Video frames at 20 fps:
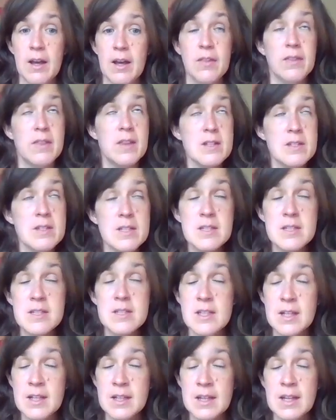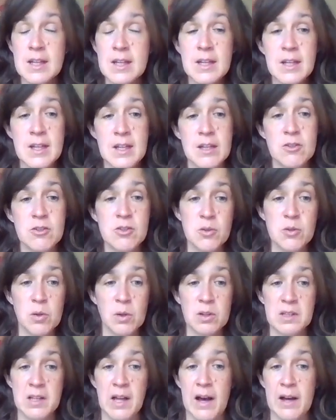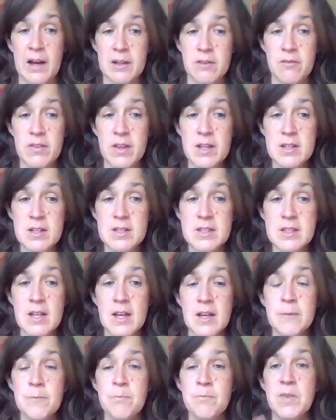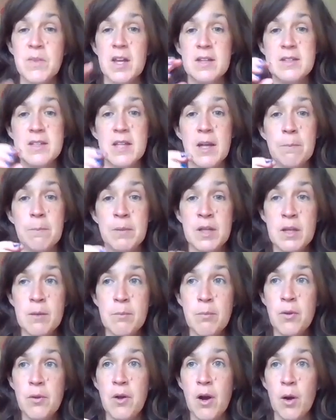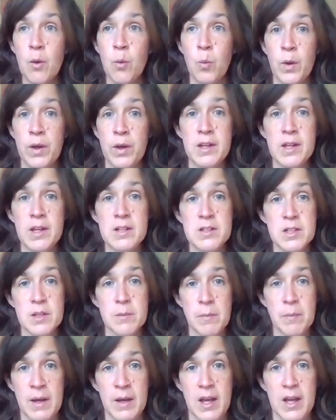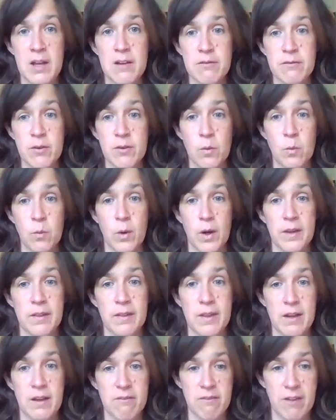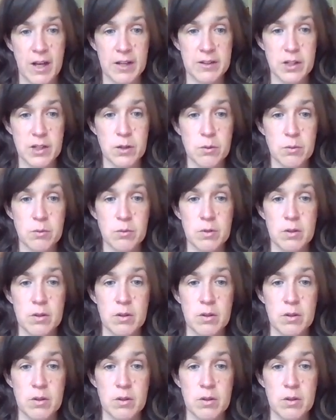this is the key to a lot of this, is that people are willing to pay for what they value.